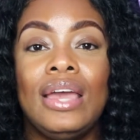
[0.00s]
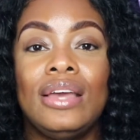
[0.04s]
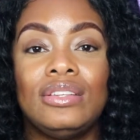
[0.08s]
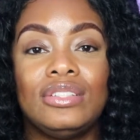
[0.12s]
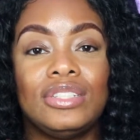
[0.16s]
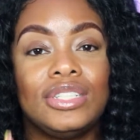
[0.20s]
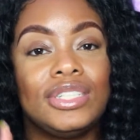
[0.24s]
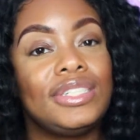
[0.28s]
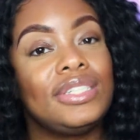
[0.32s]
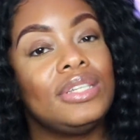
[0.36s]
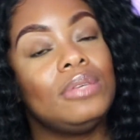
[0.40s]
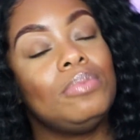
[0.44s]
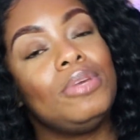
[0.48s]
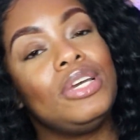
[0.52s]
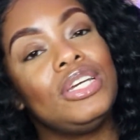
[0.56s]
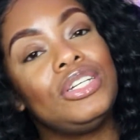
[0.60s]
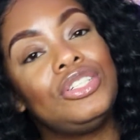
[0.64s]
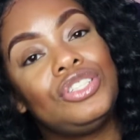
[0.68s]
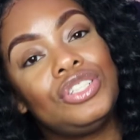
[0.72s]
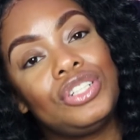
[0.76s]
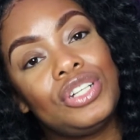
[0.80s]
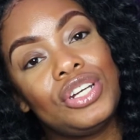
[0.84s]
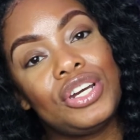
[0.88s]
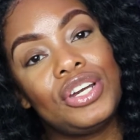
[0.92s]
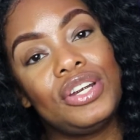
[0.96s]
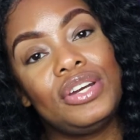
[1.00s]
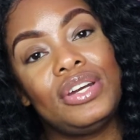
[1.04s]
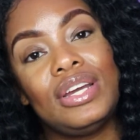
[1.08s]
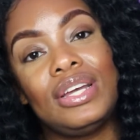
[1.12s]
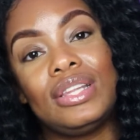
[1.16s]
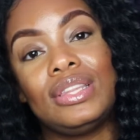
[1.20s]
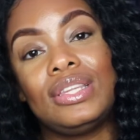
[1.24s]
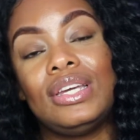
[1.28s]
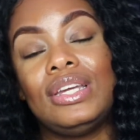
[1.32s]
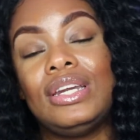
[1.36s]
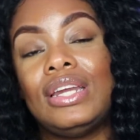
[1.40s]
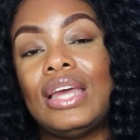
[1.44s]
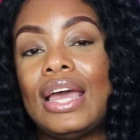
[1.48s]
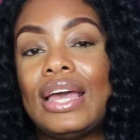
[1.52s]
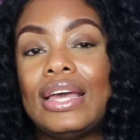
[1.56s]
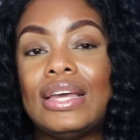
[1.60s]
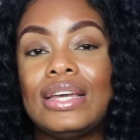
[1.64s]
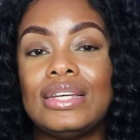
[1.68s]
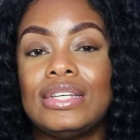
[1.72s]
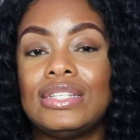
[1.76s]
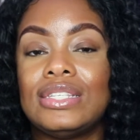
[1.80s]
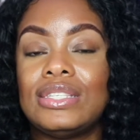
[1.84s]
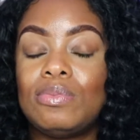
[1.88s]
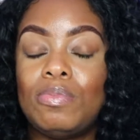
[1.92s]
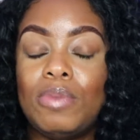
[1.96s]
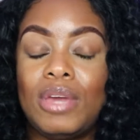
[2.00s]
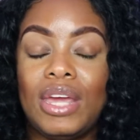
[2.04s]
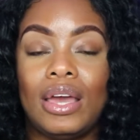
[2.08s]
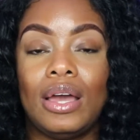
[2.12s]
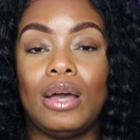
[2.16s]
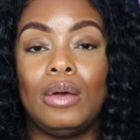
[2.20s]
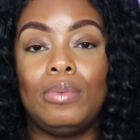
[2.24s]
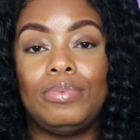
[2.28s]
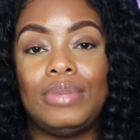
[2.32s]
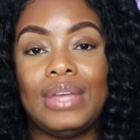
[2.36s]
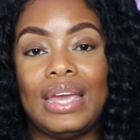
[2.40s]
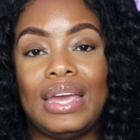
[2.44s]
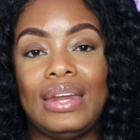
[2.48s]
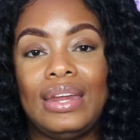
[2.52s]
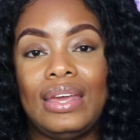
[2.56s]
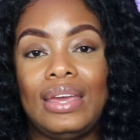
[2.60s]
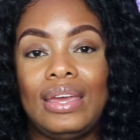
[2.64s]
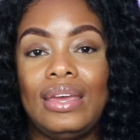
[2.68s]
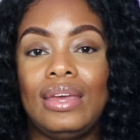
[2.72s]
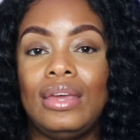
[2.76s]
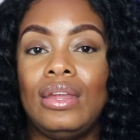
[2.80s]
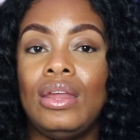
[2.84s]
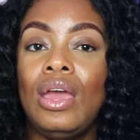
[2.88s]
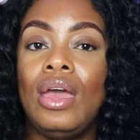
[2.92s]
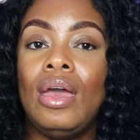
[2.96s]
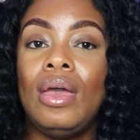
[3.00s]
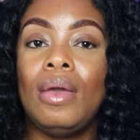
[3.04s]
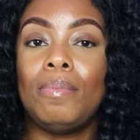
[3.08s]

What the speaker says: just to make sure nothing has been updated,